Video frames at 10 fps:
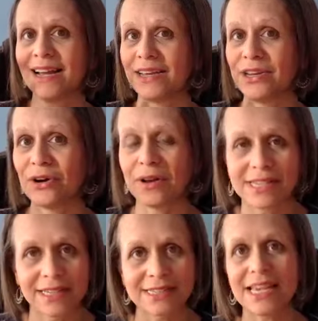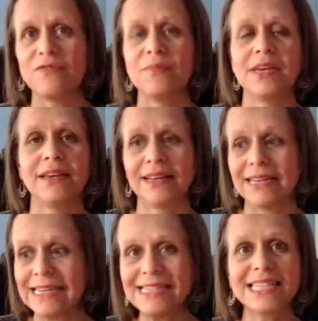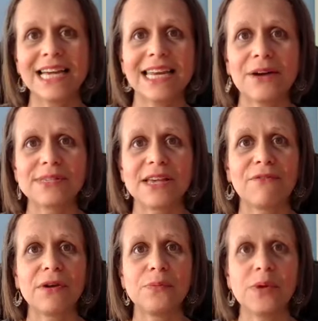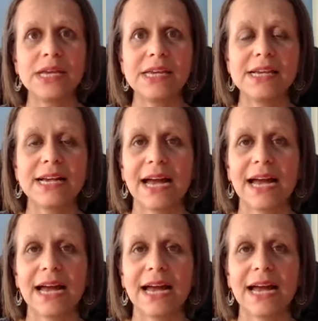you know, it's going to save me at least 10 hours every week.